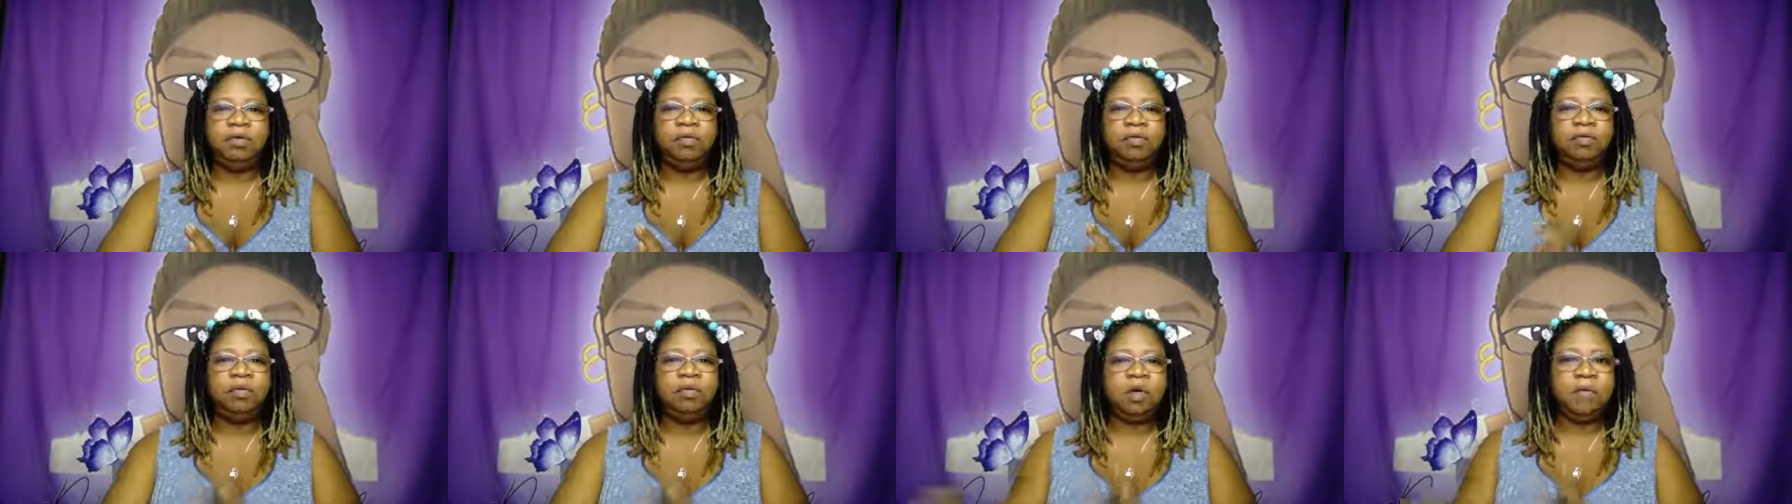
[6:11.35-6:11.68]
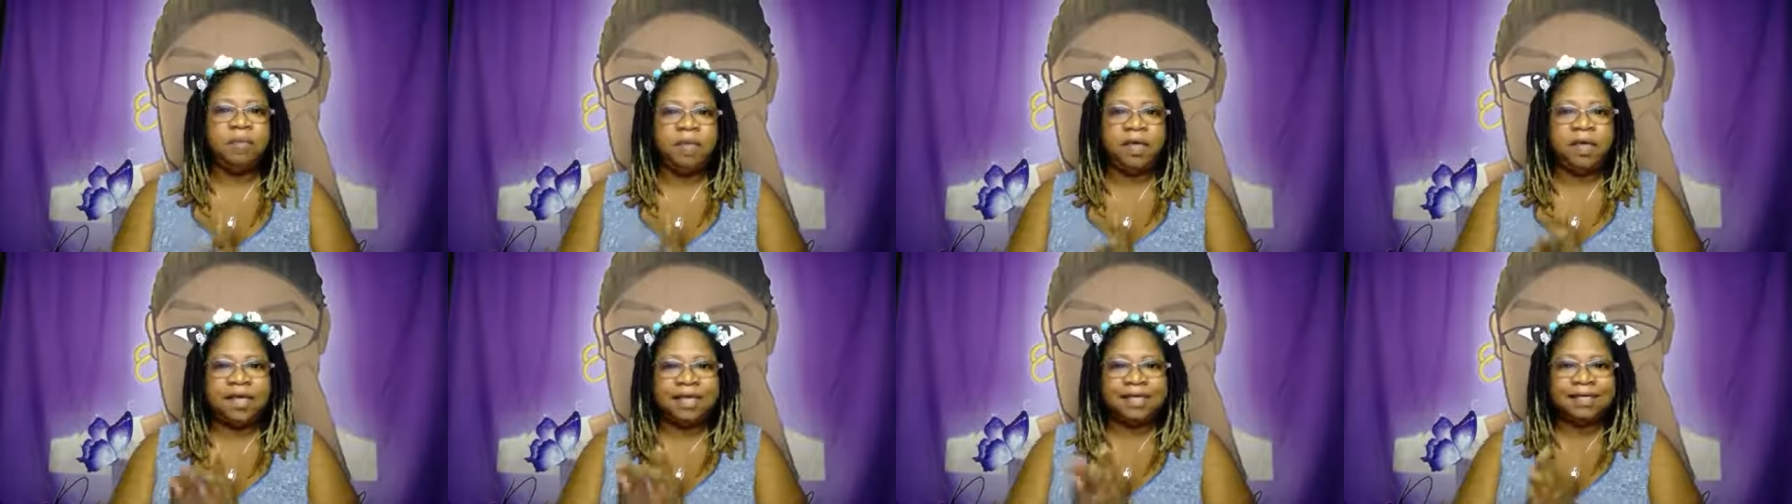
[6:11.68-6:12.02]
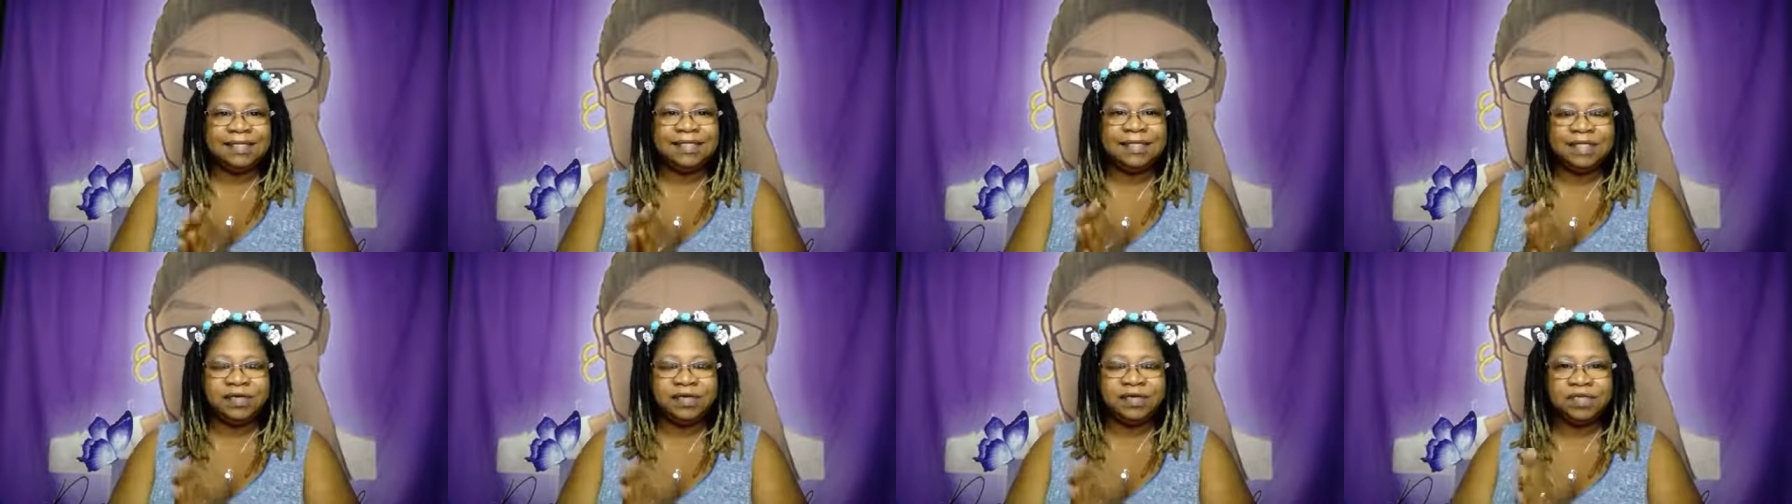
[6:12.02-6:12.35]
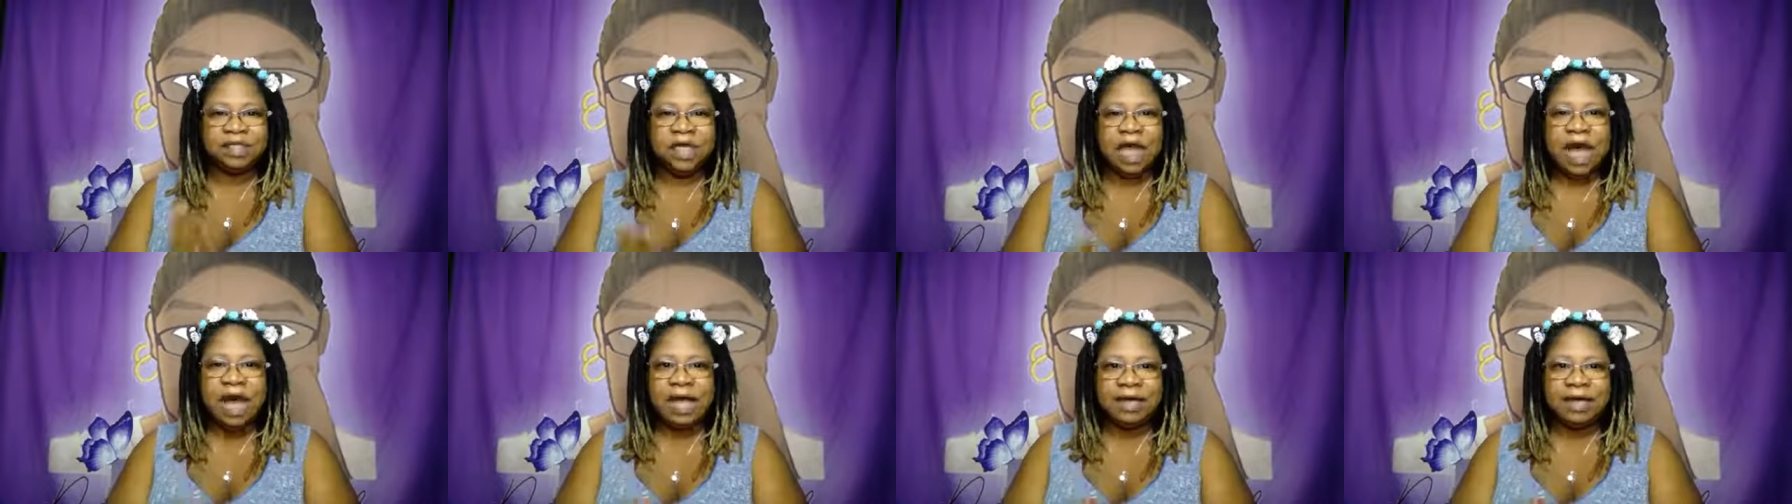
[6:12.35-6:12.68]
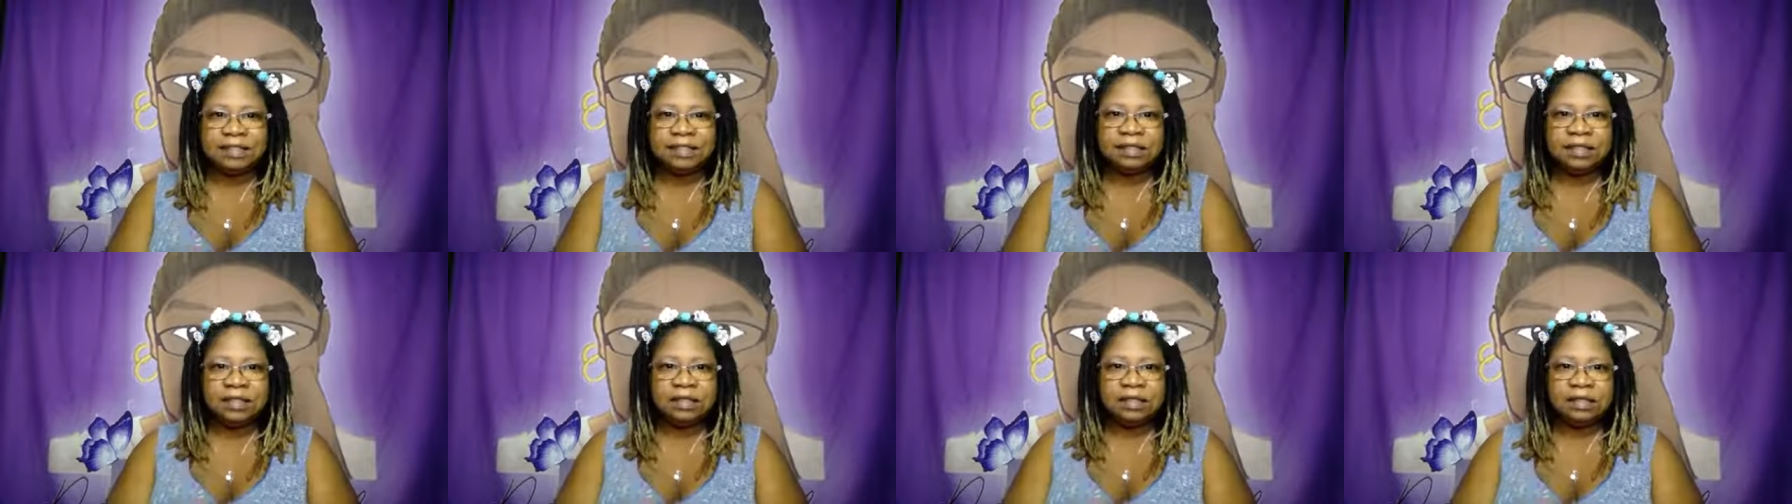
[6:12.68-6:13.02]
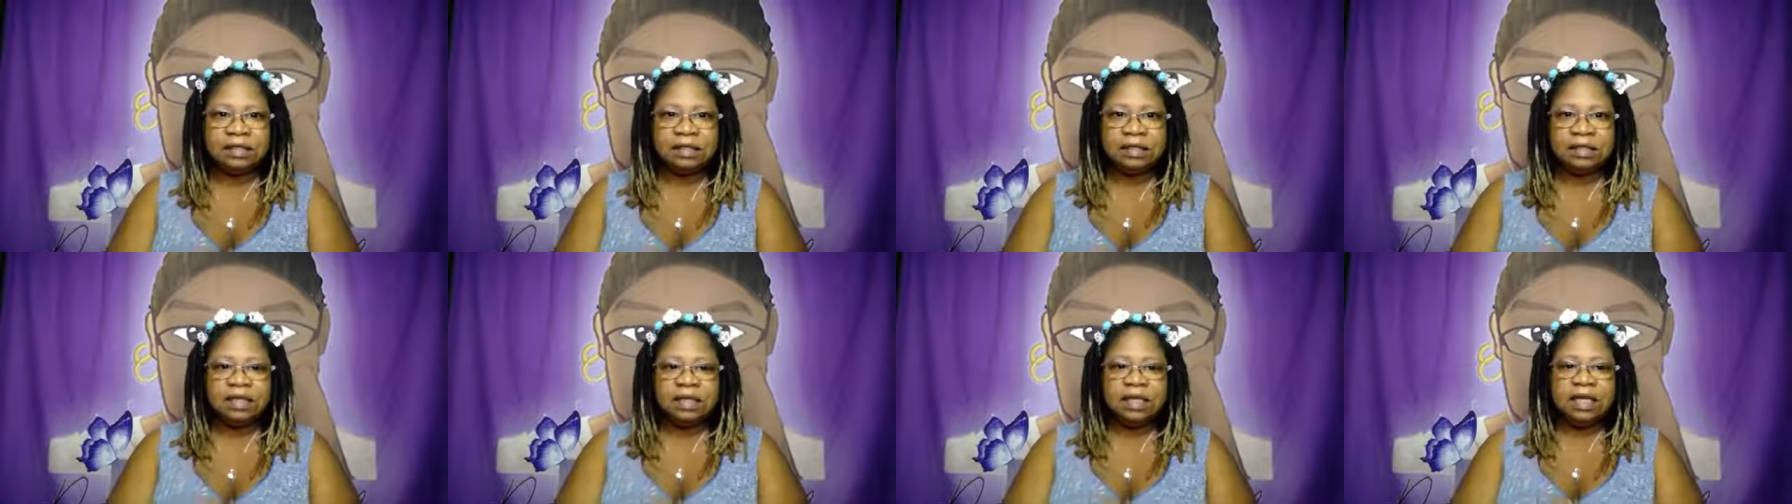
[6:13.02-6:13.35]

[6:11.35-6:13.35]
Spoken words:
would be considered toxic